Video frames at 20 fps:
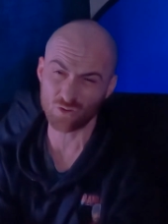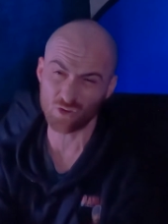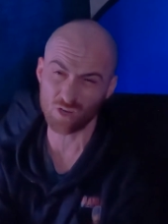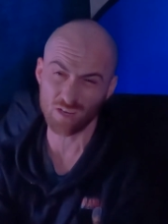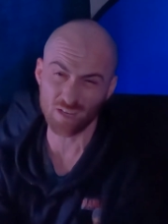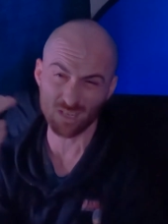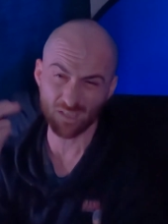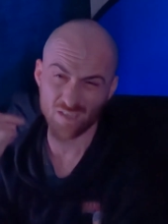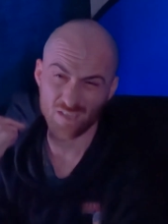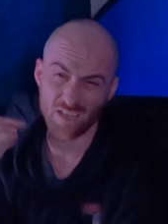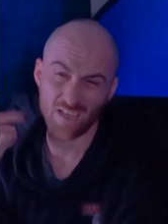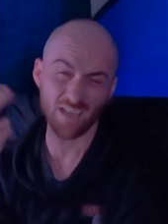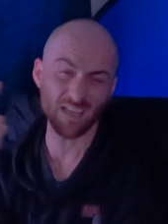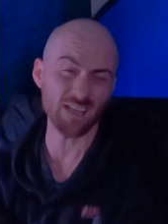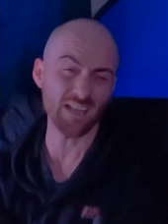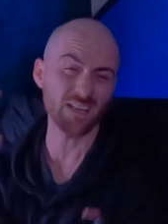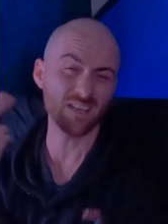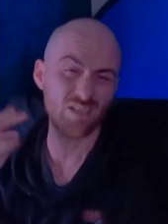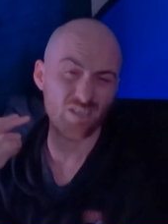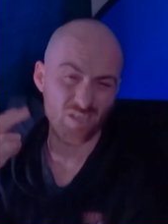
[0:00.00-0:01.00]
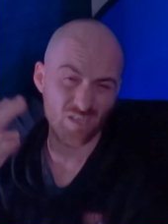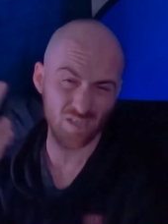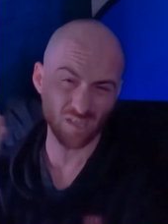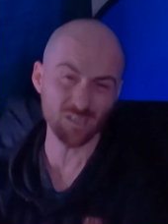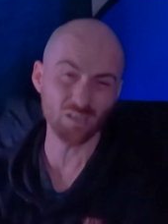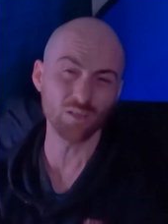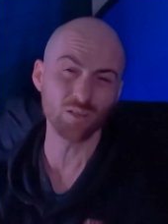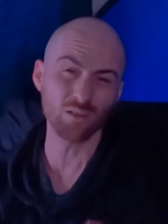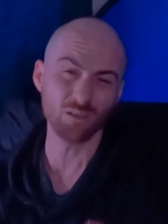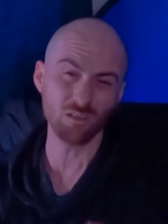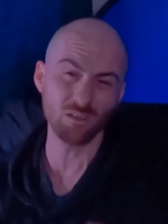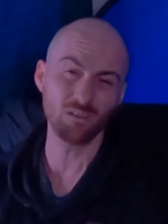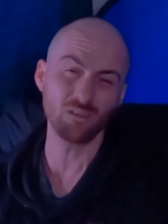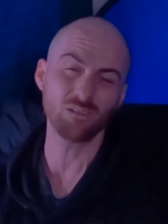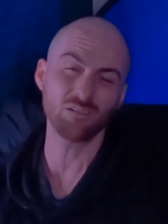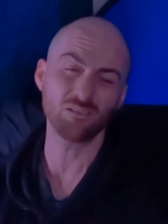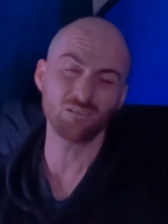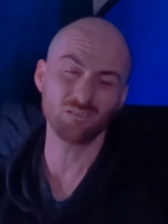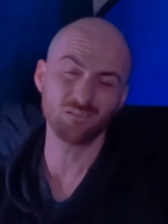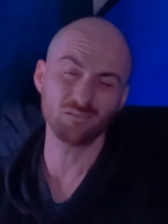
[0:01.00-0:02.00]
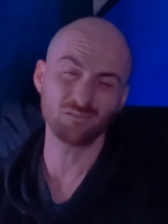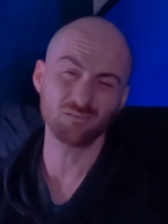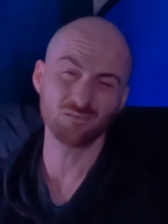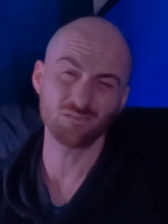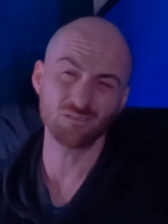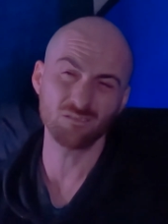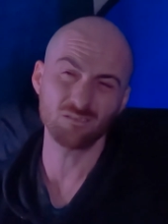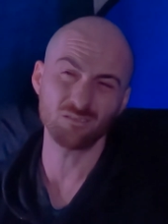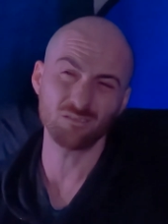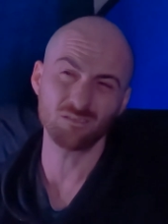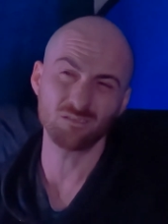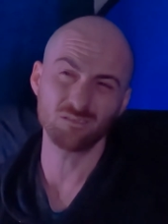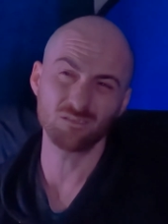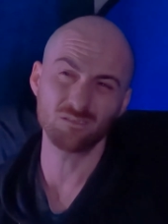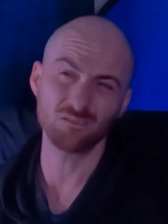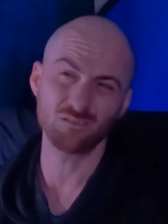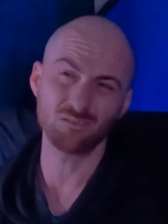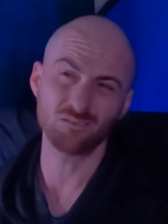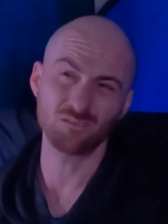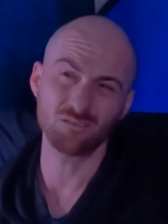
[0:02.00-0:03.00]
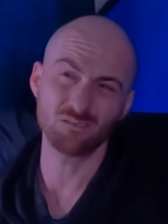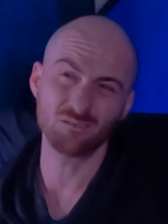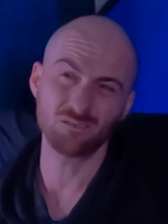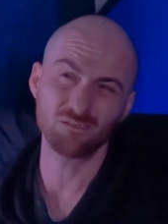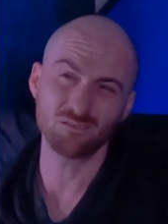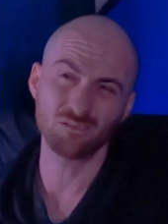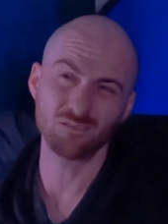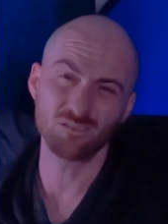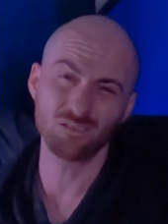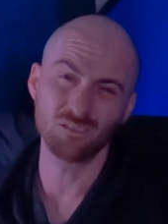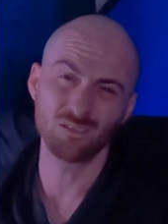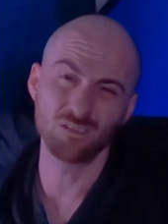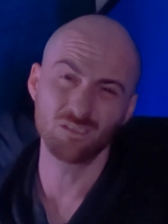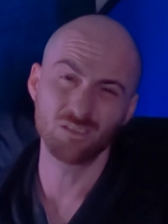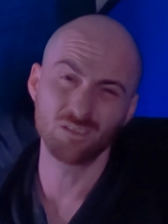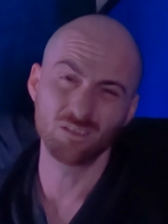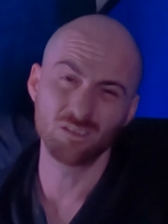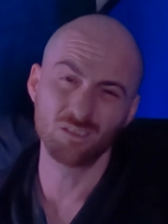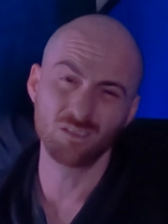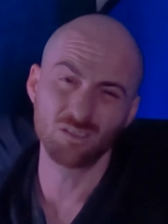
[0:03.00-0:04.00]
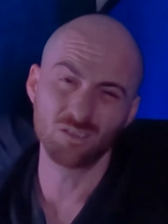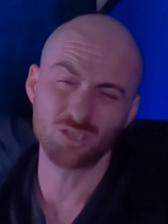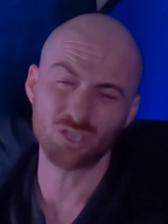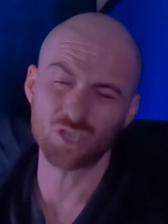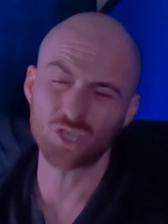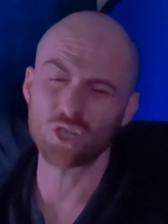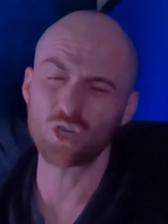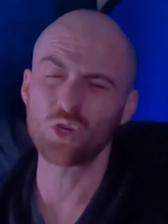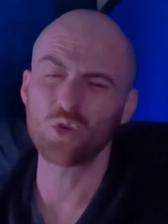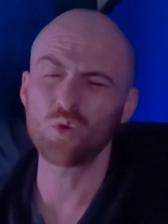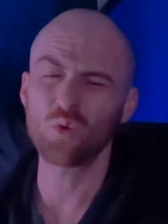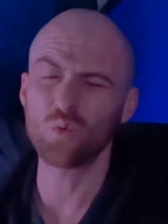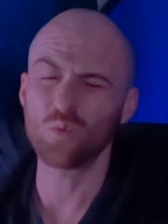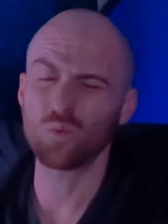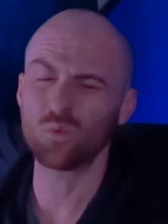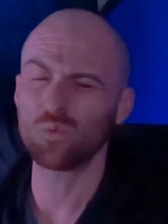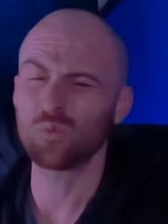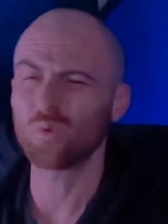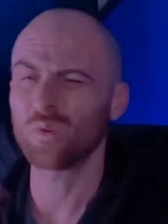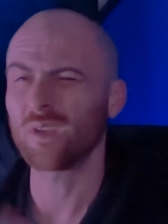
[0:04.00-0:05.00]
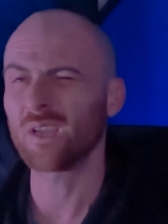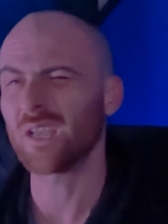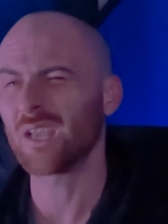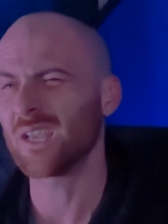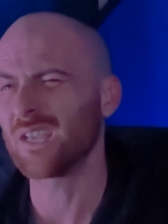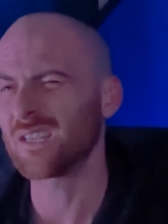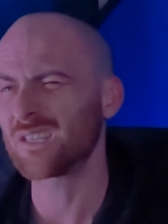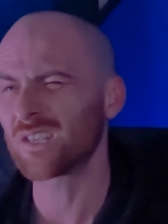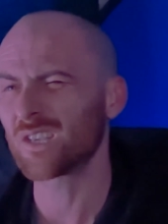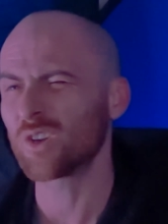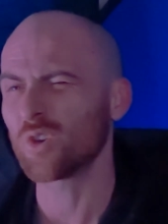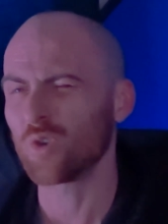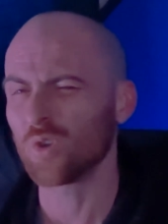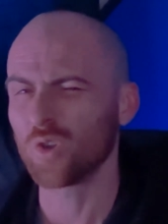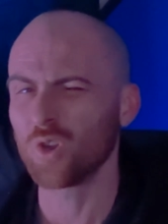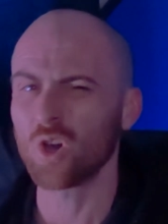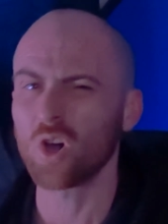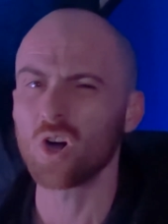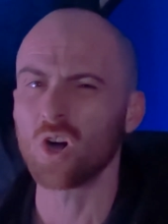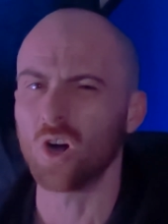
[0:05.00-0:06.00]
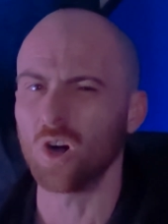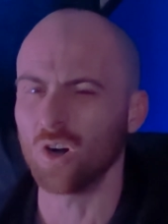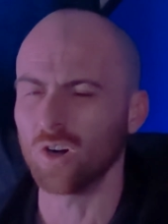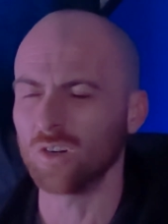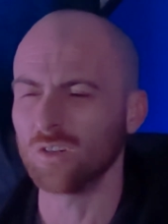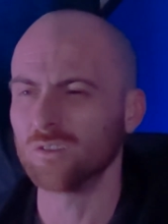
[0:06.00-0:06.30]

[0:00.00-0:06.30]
trying to say it is still choose, Cynthia. So is it or not?